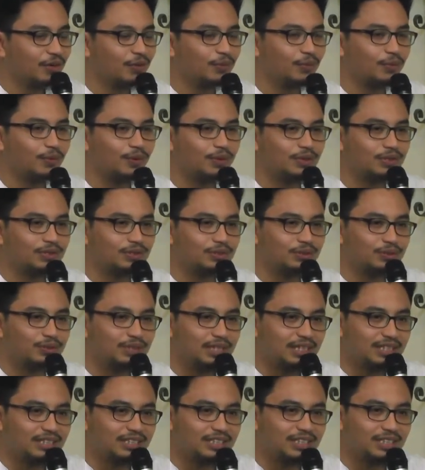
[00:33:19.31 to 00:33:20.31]
was to
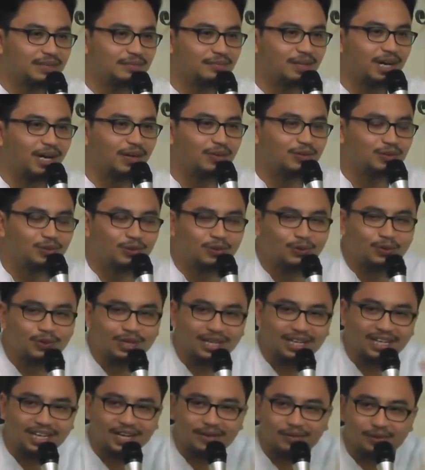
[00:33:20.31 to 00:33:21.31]
teach him how to
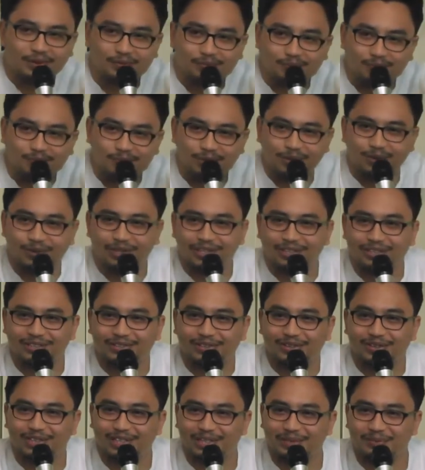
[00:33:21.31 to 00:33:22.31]
look at our local
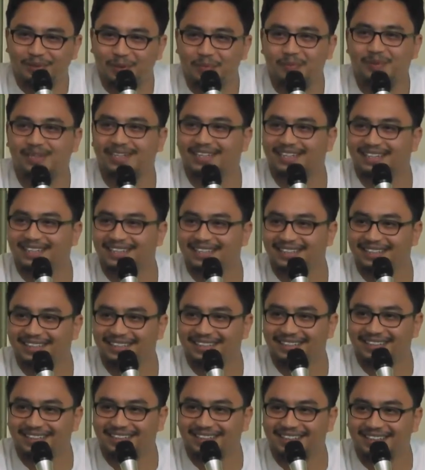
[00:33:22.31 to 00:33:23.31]
scholars properly.
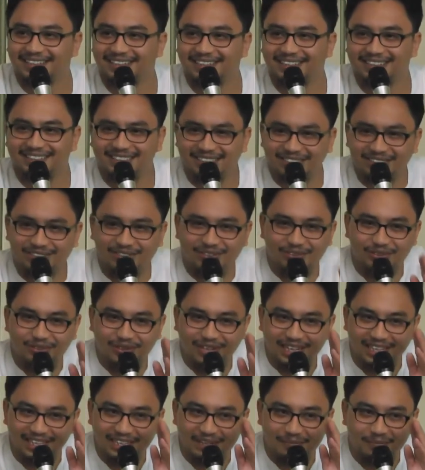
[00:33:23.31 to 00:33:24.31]
Just to
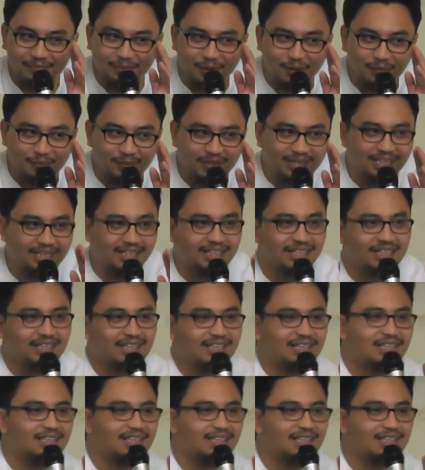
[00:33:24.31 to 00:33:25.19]
look at them properly